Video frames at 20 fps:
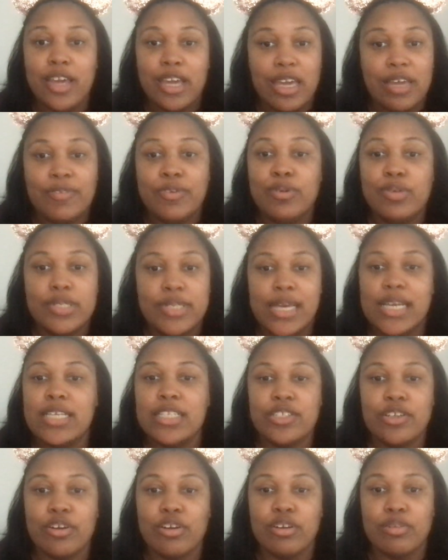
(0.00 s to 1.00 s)
if you say
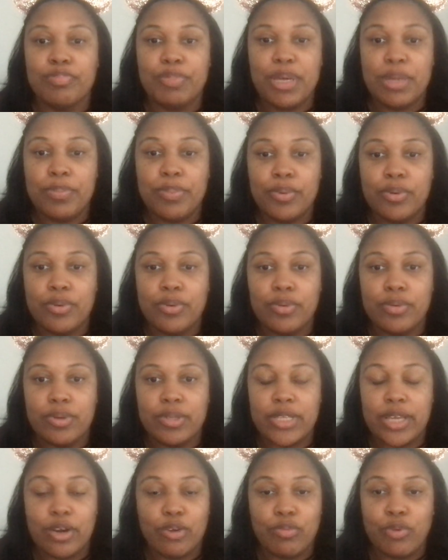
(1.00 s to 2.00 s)
certain people,
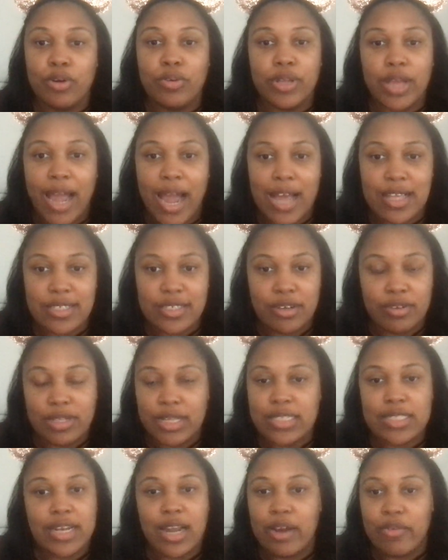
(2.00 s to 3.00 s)
they'll roll their eyes and go,
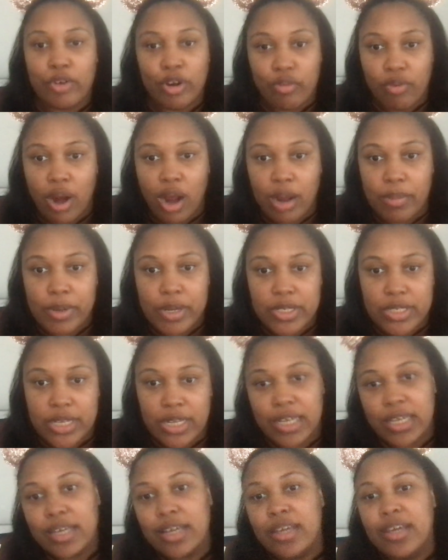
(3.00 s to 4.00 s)
"That's not real rock
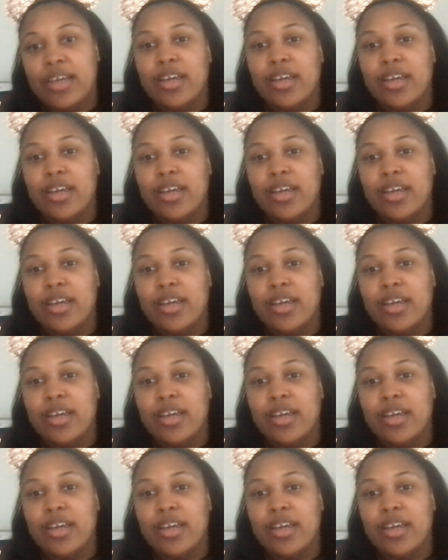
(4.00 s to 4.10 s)
music."